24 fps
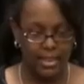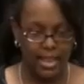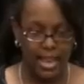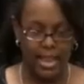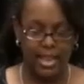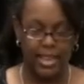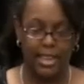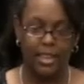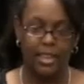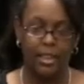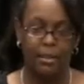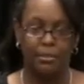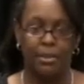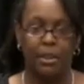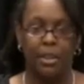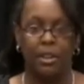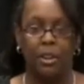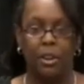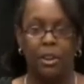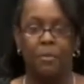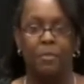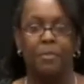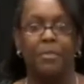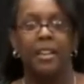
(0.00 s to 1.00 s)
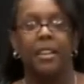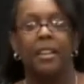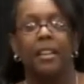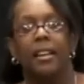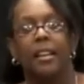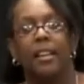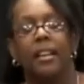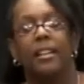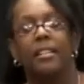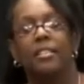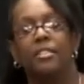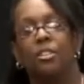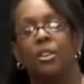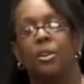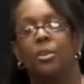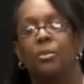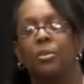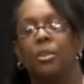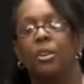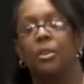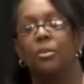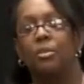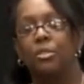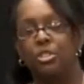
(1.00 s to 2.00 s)
I get up and go.
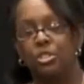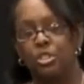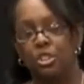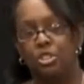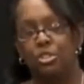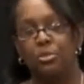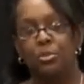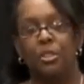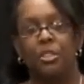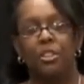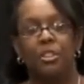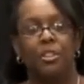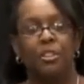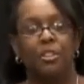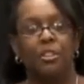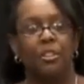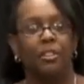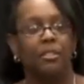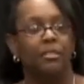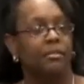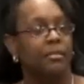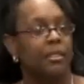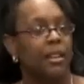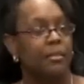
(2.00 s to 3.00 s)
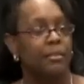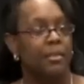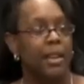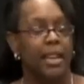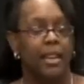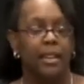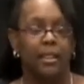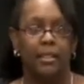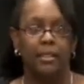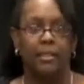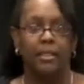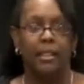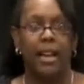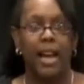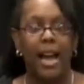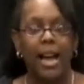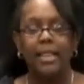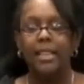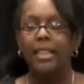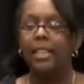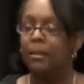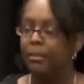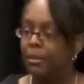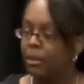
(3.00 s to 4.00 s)
So go to church with her. I'm like,
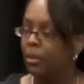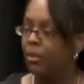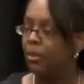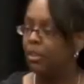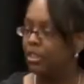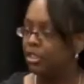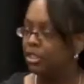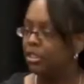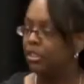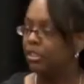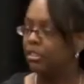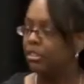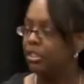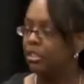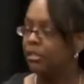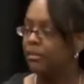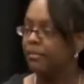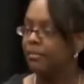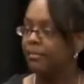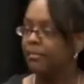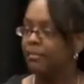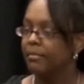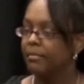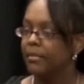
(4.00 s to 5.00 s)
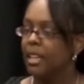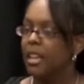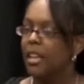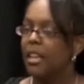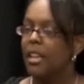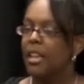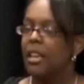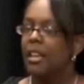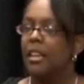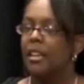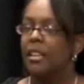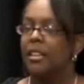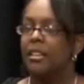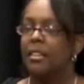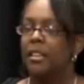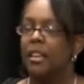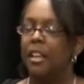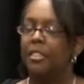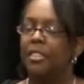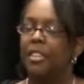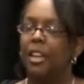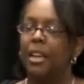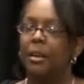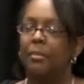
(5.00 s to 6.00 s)
I need to be going to church.
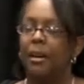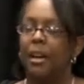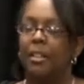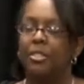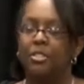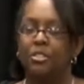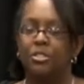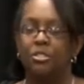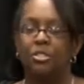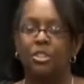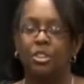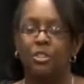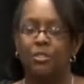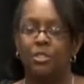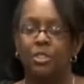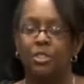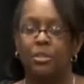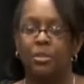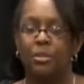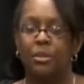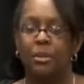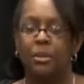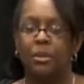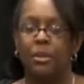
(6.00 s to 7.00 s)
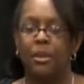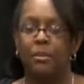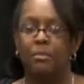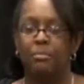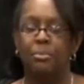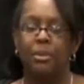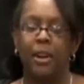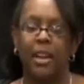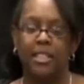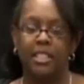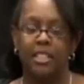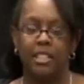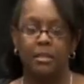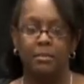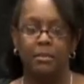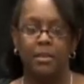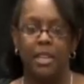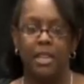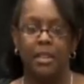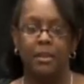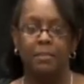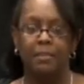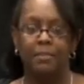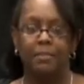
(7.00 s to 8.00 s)
Nothing about the service impressed
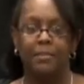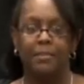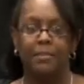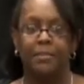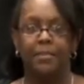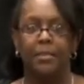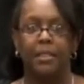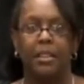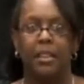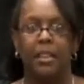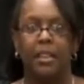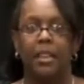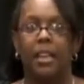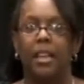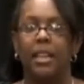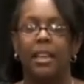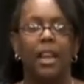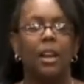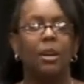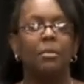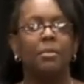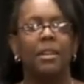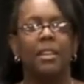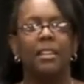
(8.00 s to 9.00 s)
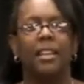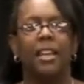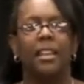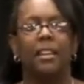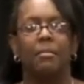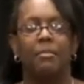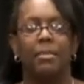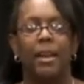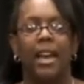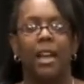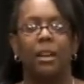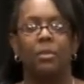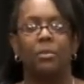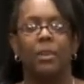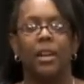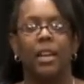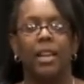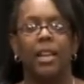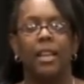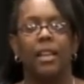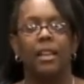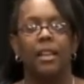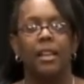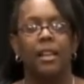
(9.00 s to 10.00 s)
me, and I don't mean that in a bad
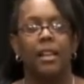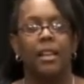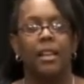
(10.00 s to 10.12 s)
way.